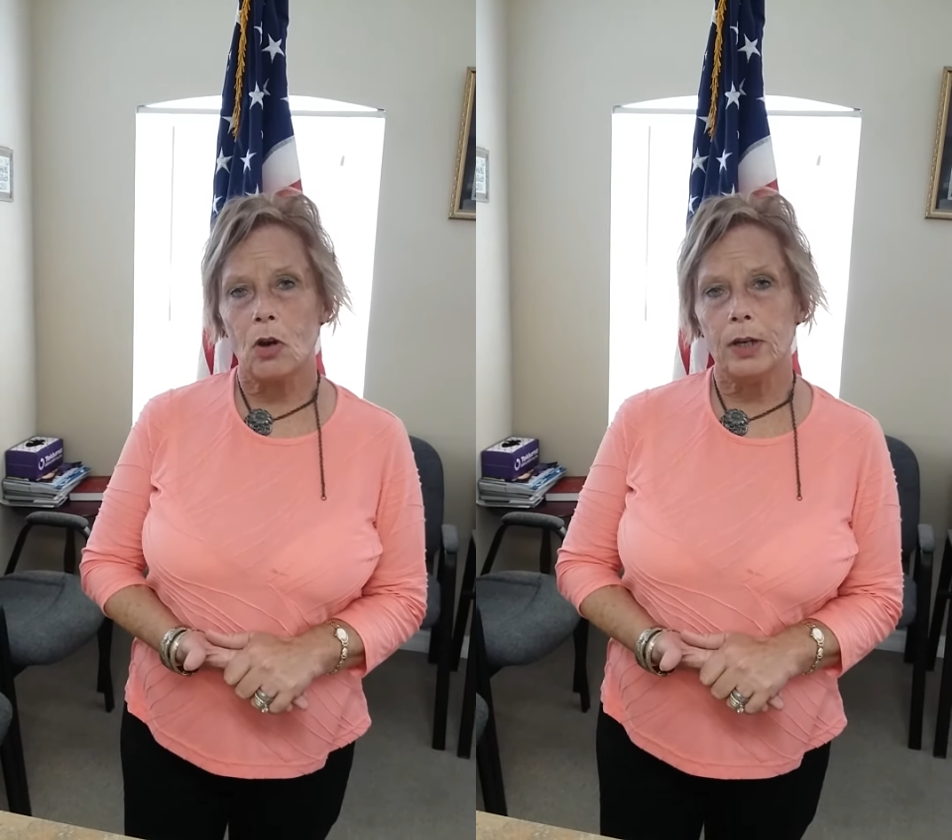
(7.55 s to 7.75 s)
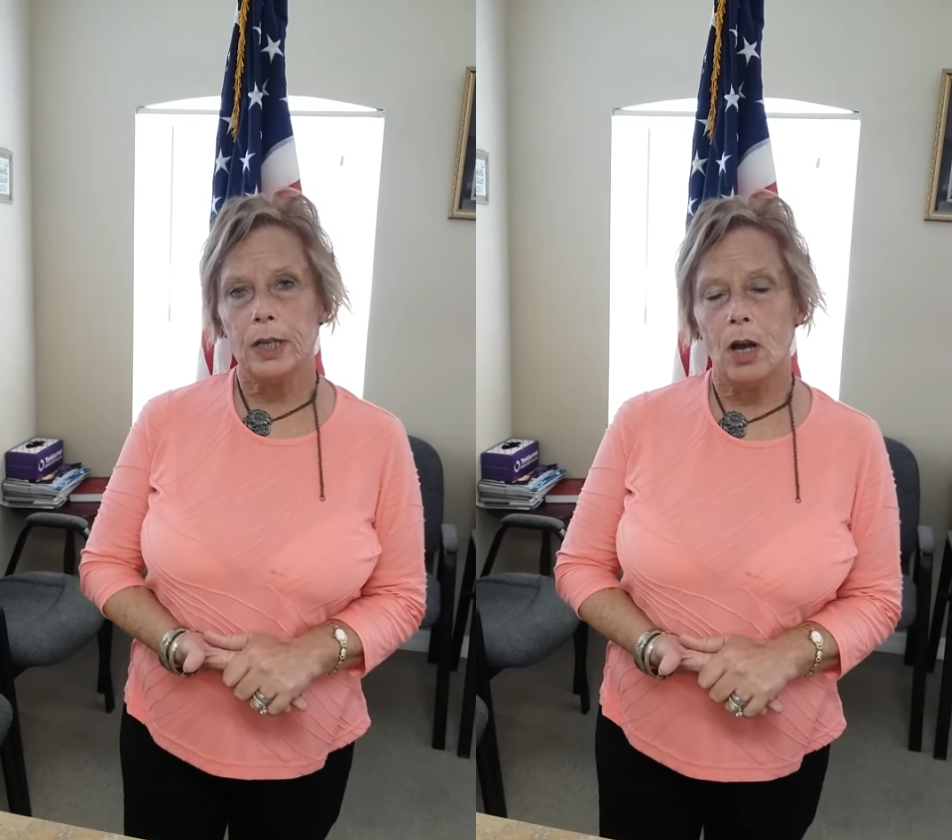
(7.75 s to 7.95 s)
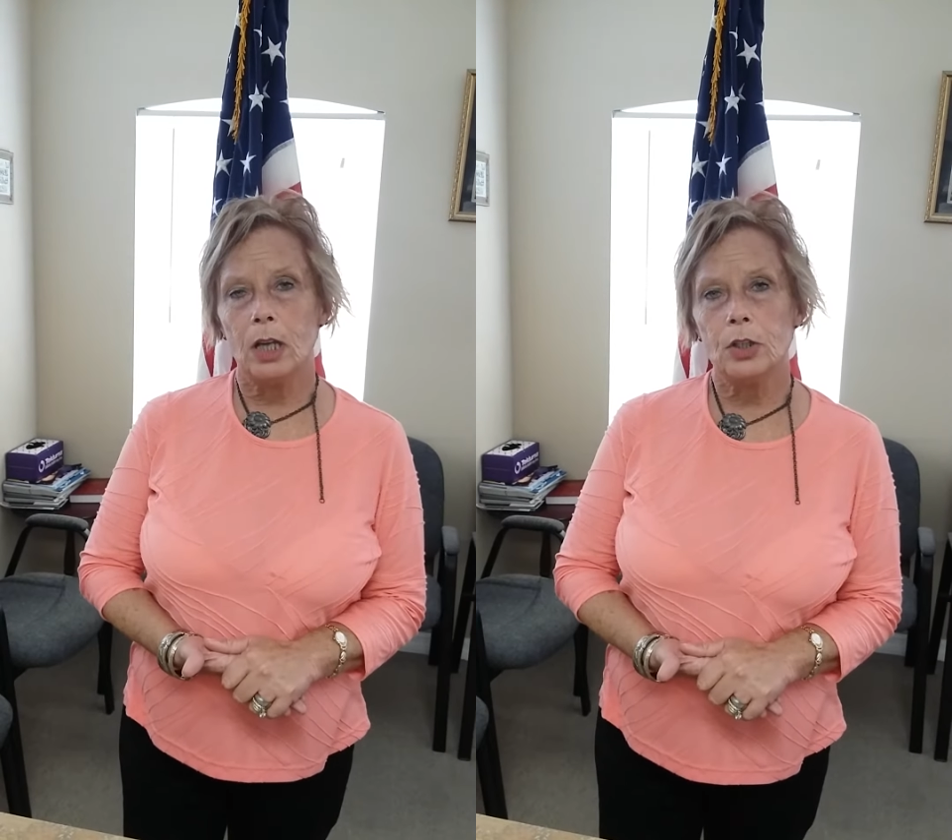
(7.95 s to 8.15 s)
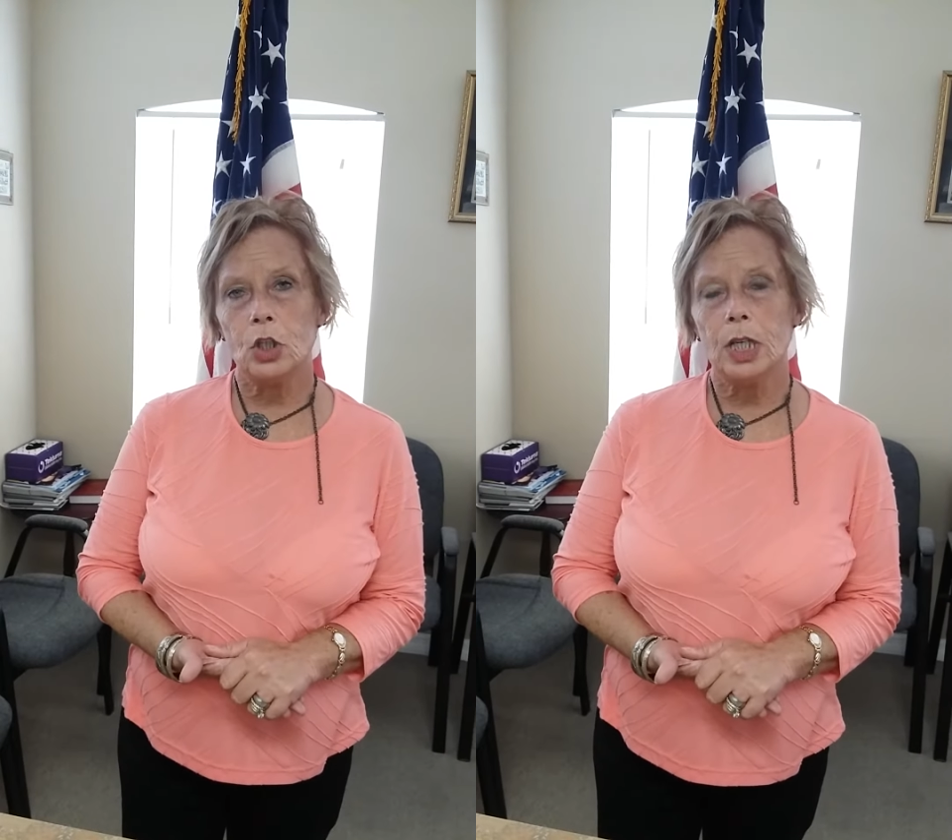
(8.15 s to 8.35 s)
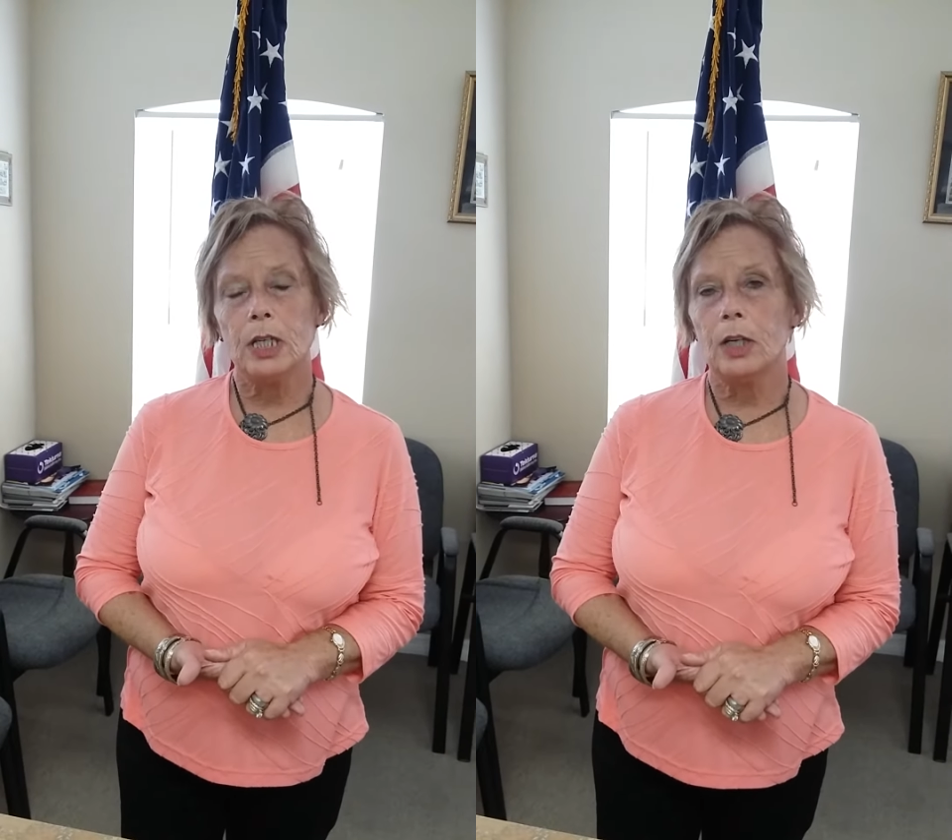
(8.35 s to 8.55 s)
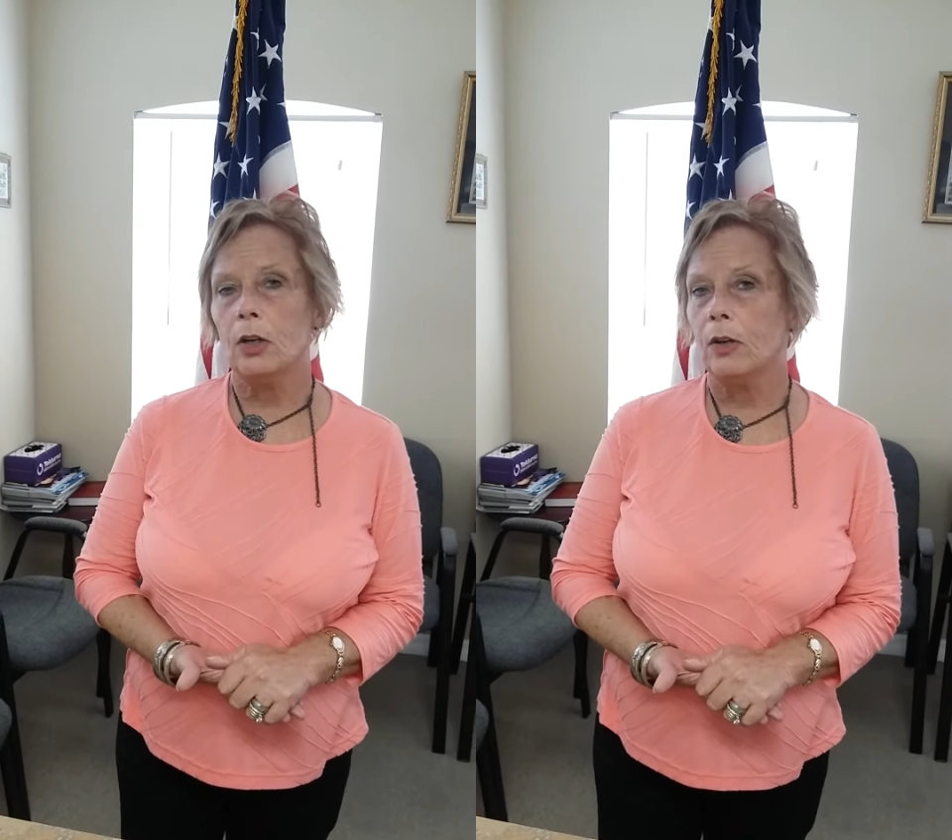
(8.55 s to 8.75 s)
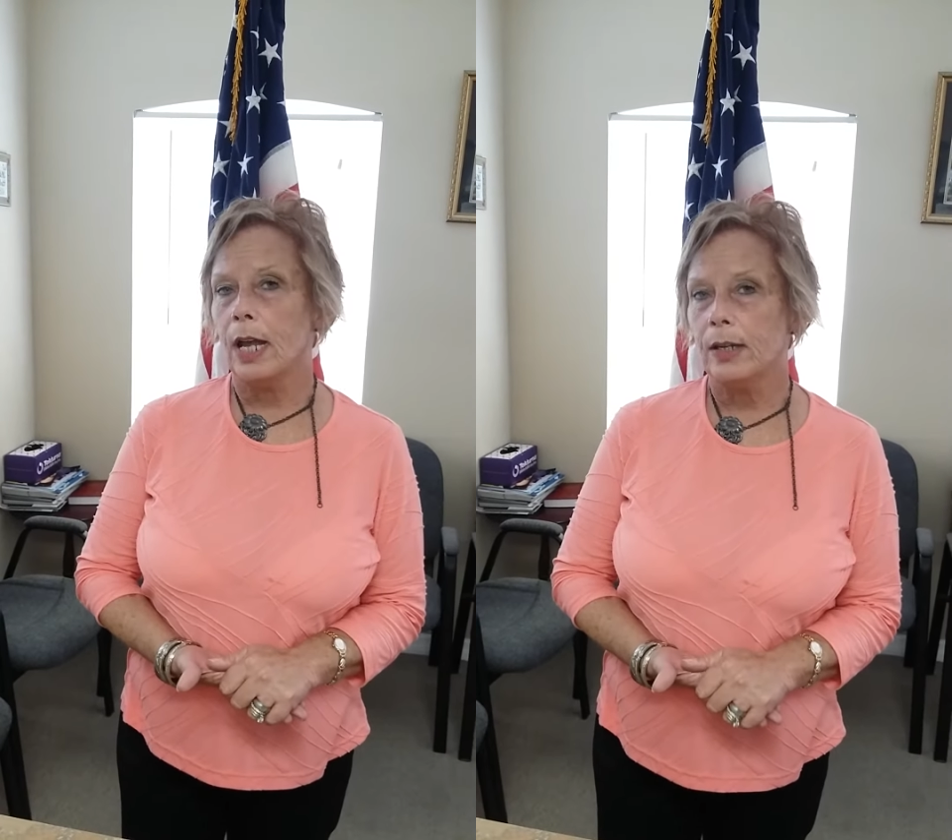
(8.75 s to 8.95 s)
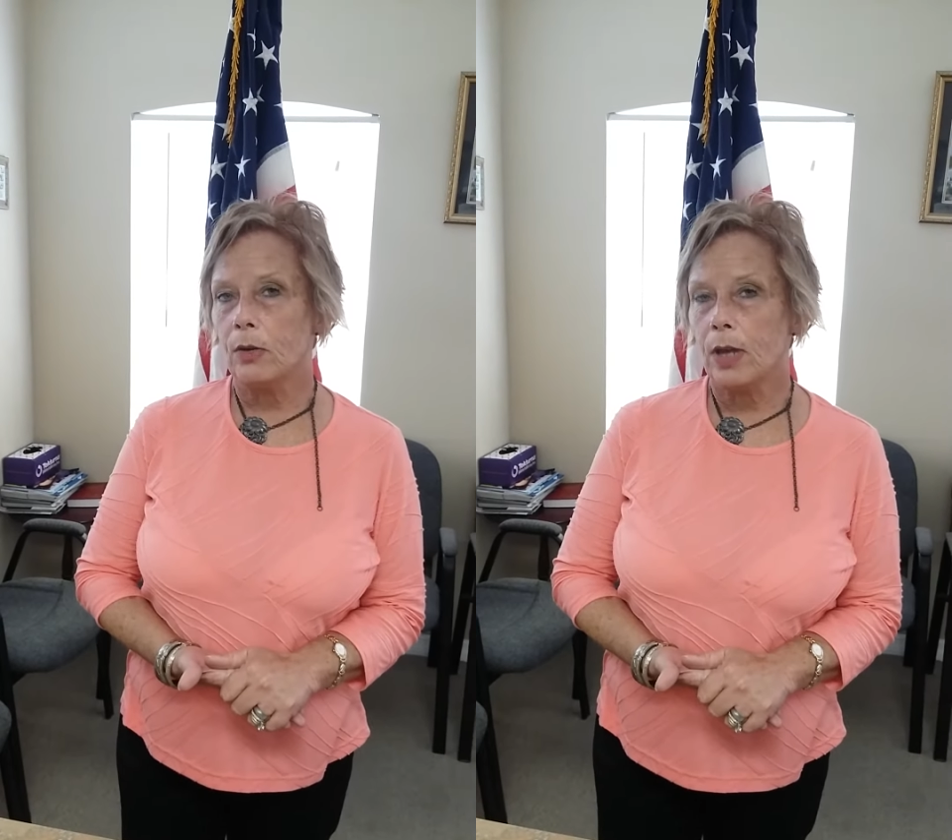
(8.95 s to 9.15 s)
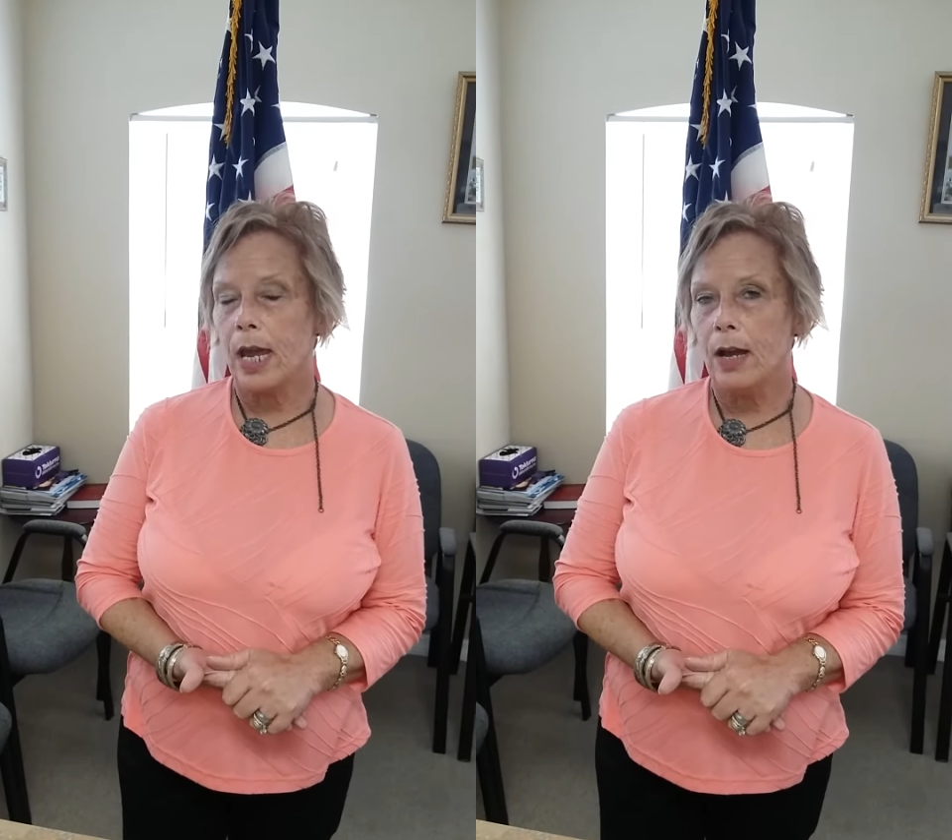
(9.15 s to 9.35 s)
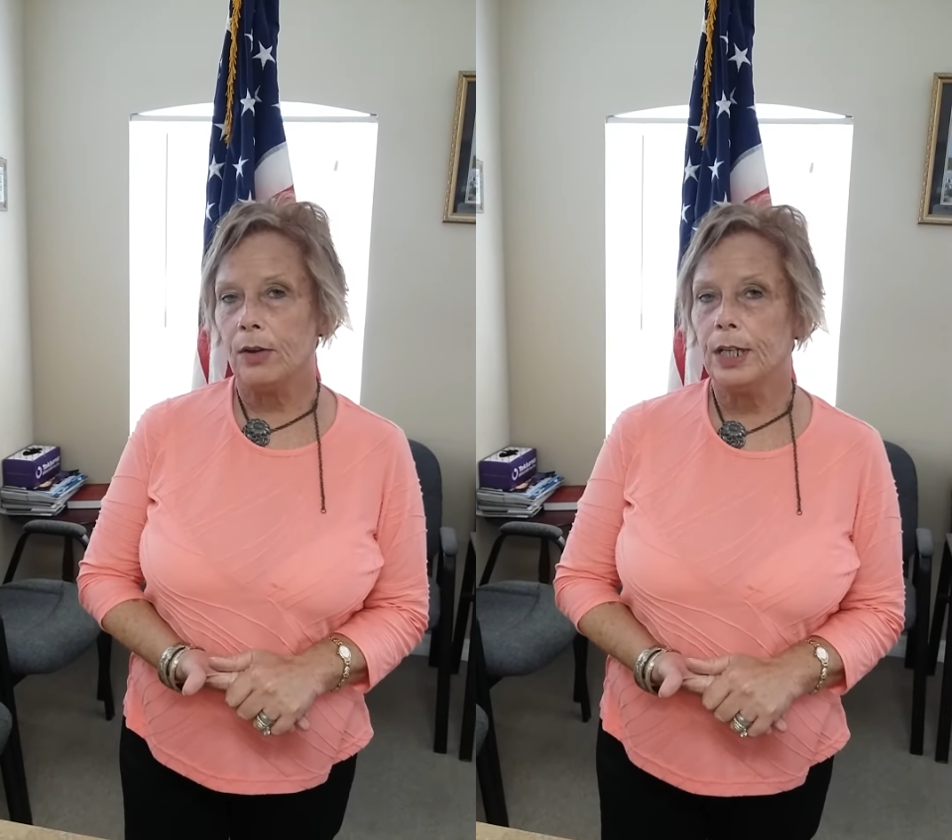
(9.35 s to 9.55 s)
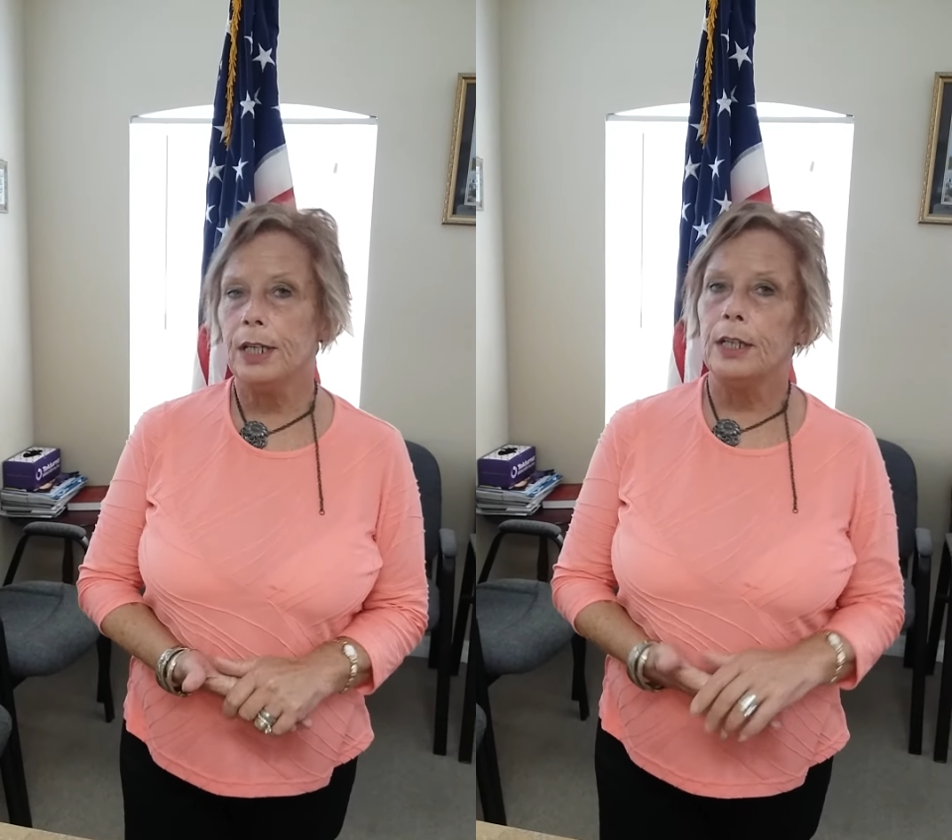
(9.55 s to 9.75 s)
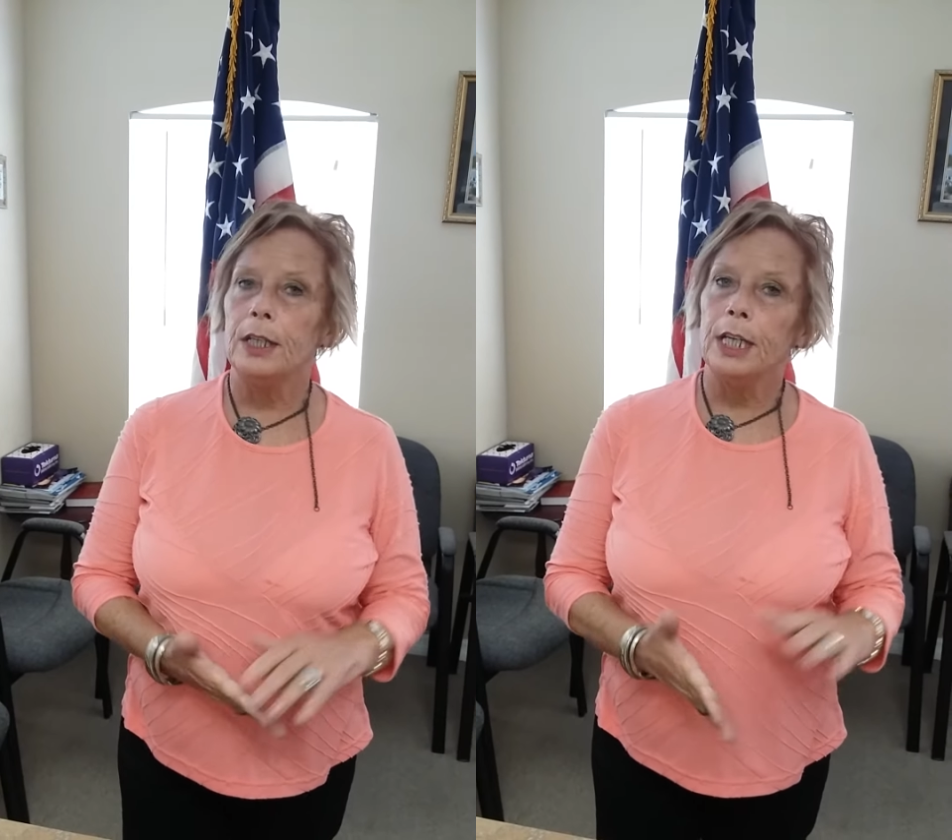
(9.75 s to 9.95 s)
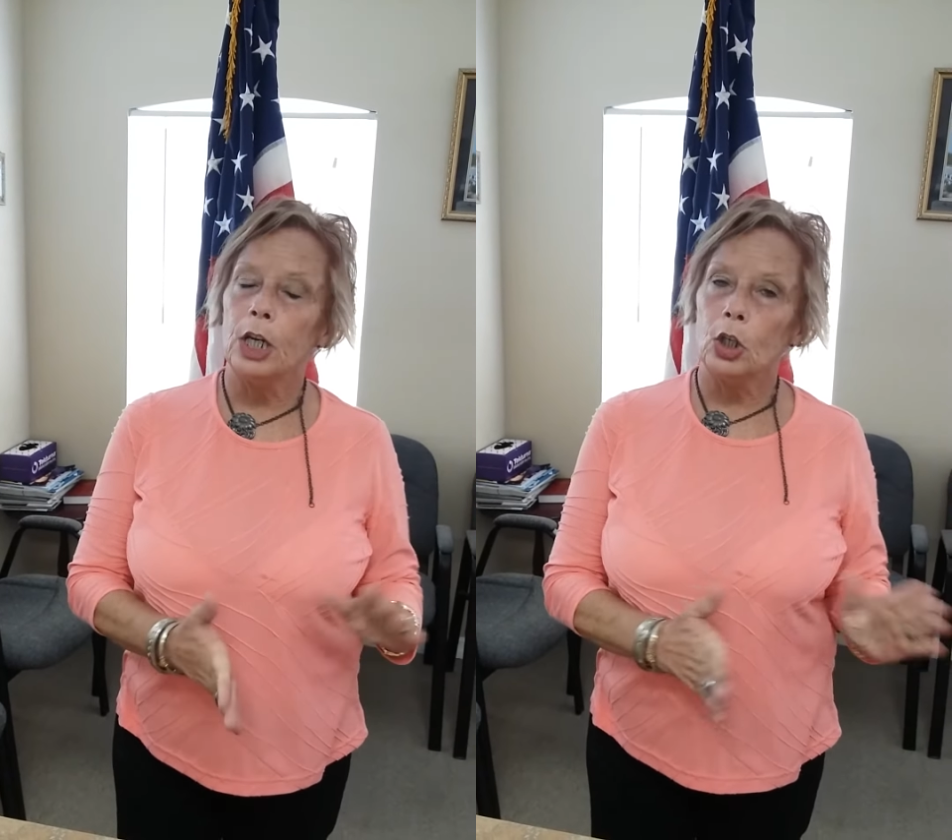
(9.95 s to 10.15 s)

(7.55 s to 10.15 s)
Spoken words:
Cardiology in Hernando County in the